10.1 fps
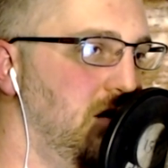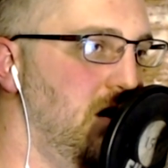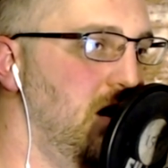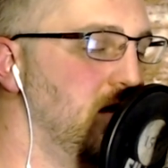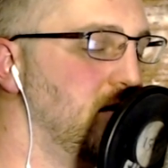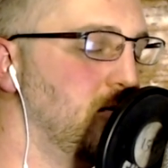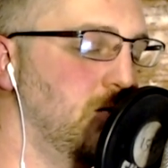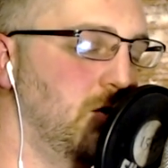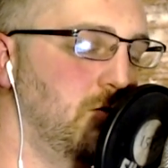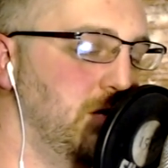there
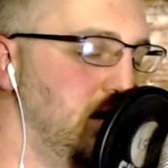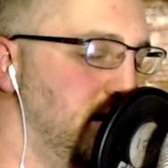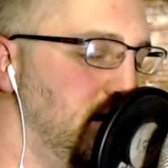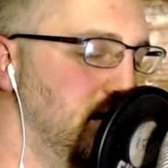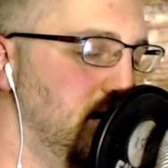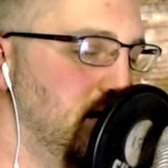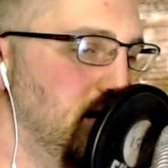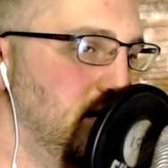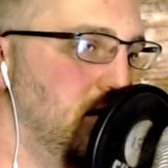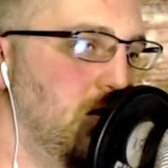will be
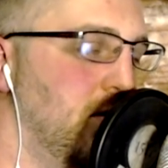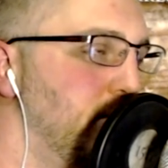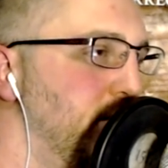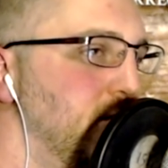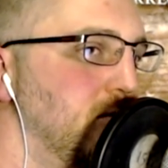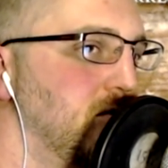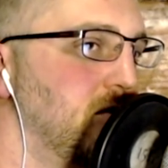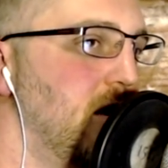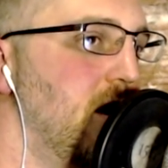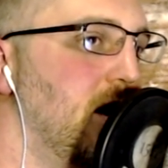no abuse
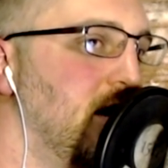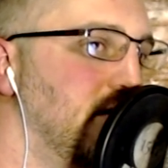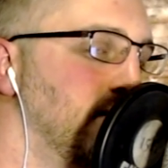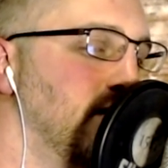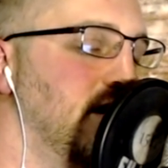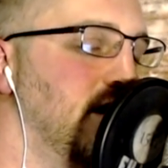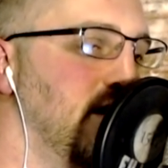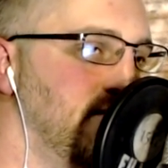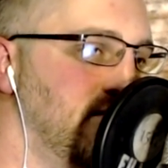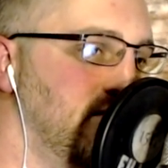of the
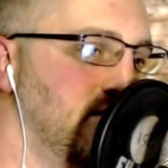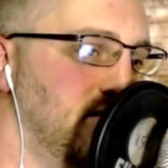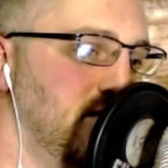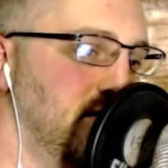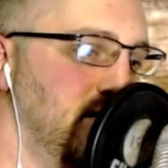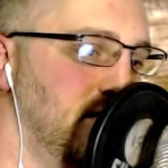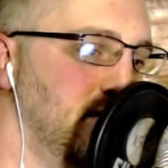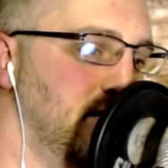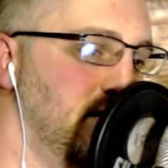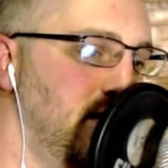gifts.
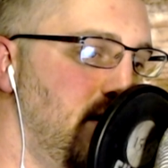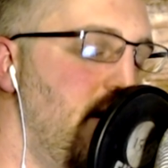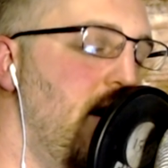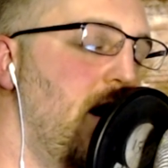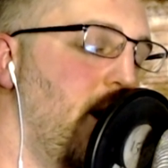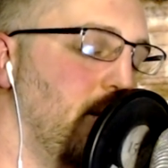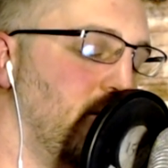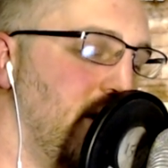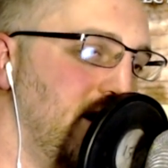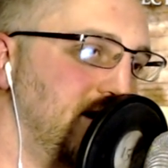I'm
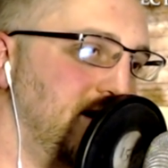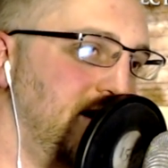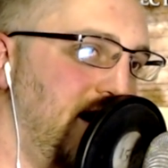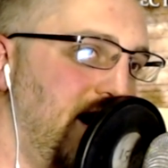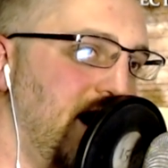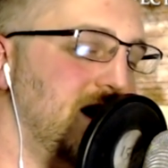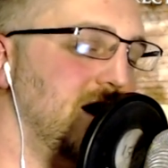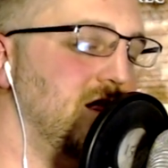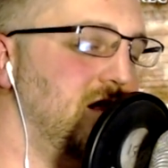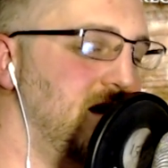Ryan, and
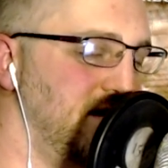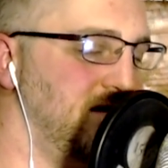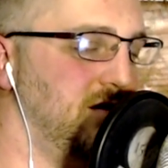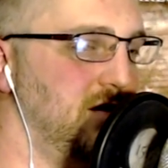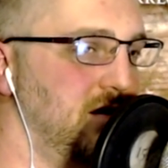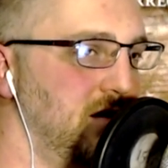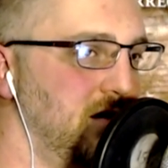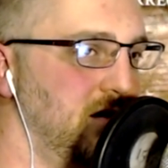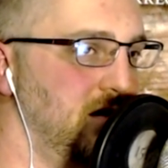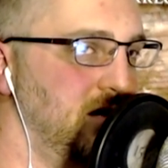this
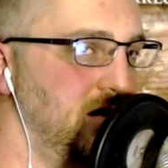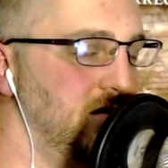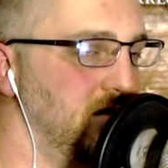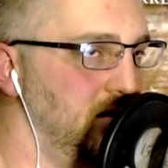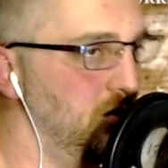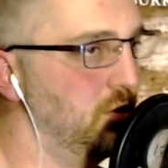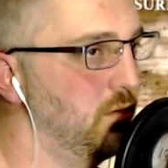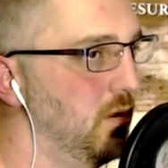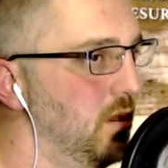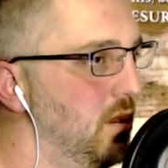is
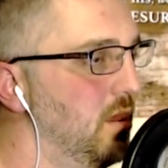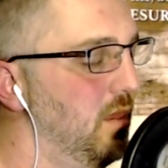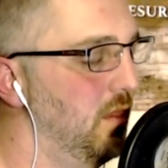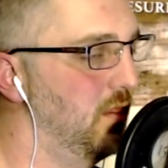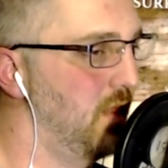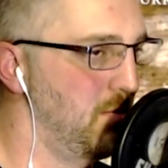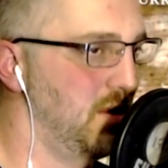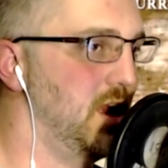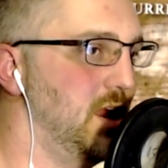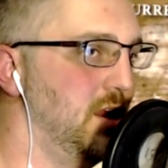Lutheran
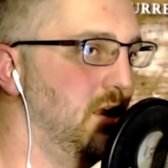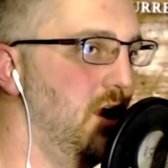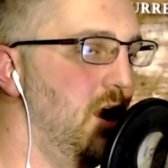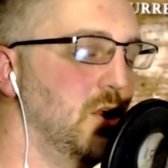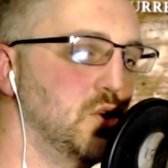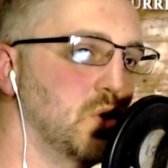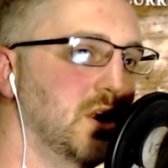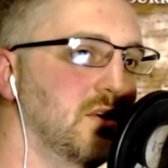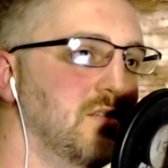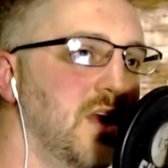Lemonade. Join
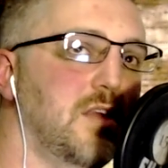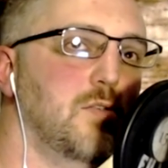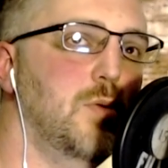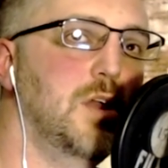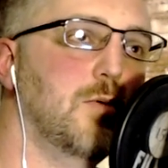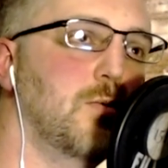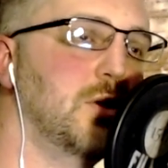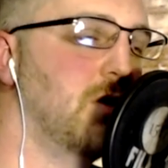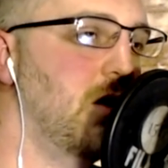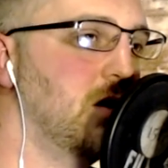us next week when we
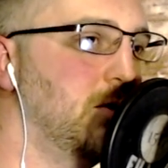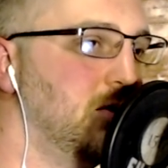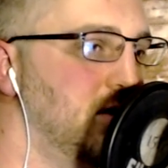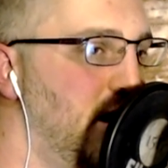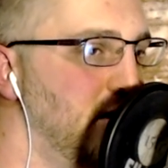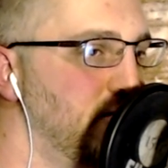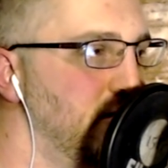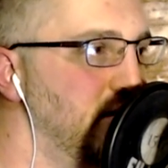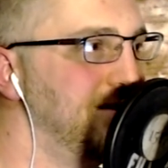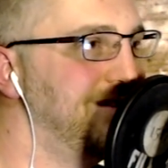talk about Todd
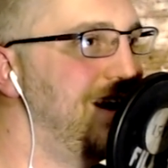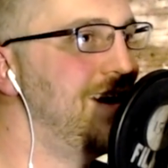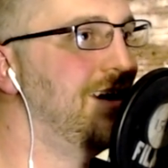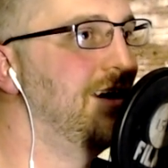Friel's take